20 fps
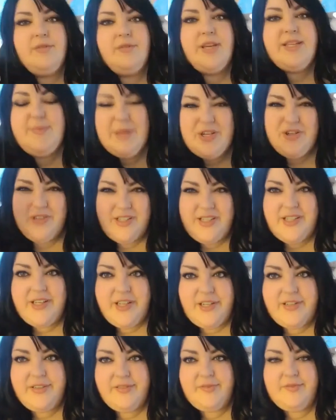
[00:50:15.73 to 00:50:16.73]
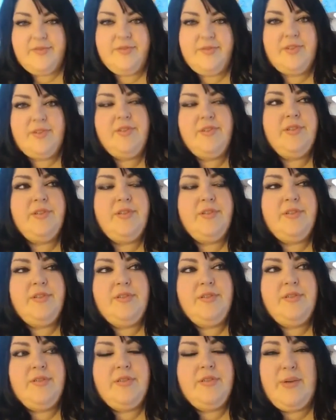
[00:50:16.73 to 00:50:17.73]
Especially Dee Dee.
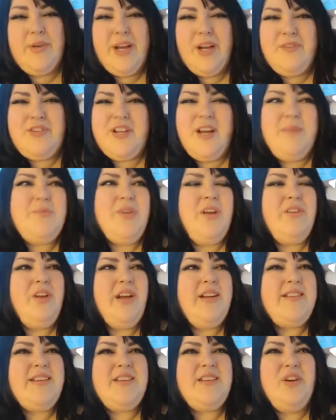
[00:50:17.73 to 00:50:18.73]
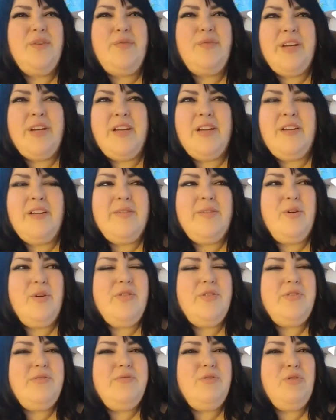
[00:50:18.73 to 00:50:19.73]
I don't care if she comes online and says, you're a fucking
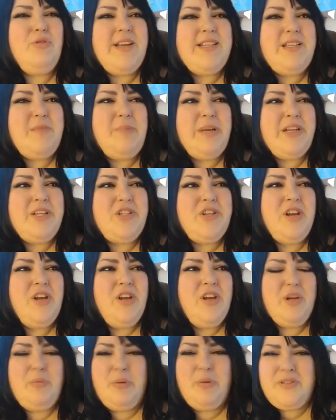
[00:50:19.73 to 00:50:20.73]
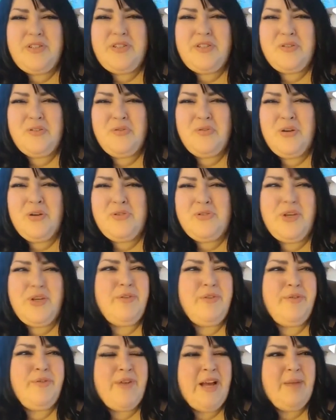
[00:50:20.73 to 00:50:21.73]
crazy bitch, your pussy's gross, you
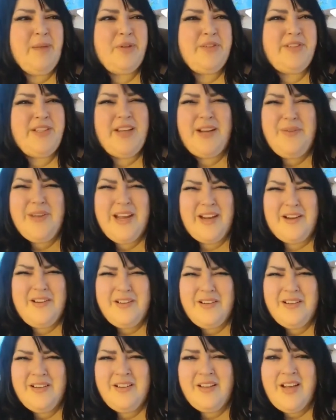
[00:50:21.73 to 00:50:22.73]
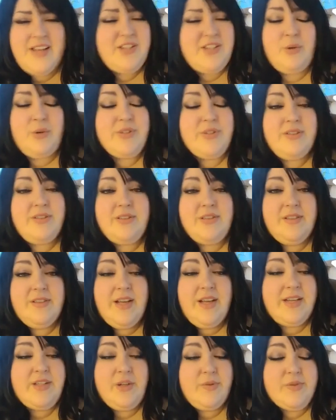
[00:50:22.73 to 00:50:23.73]
have a fat pussy. I don't care. I don't.
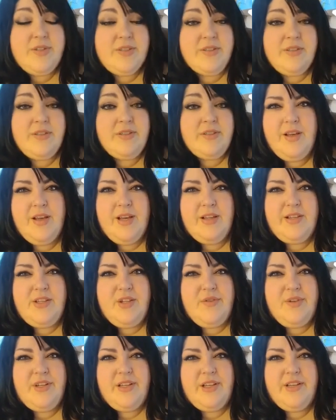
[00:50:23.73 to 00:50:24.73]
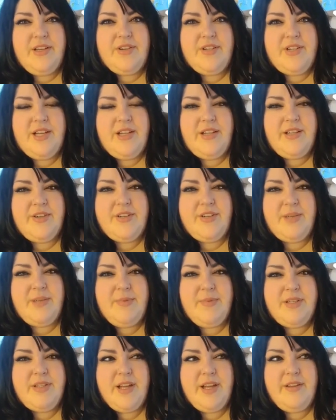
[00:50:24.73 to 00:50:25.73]
At least you finally understand that they're
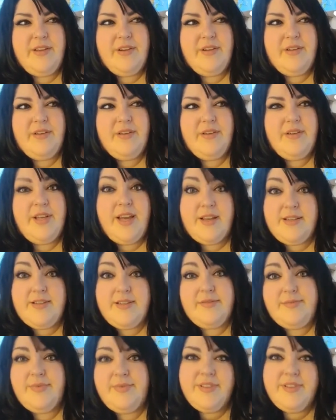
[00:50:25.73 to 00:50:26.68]
sleeping together. Yes.